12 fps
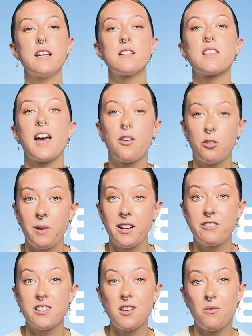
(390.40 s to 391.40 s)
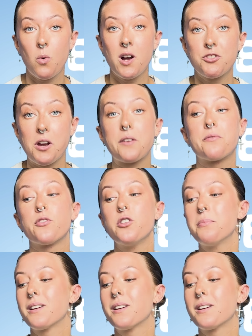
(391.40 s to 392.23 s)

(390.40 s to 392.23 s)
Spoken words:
into the health benefits of white dragon fruit,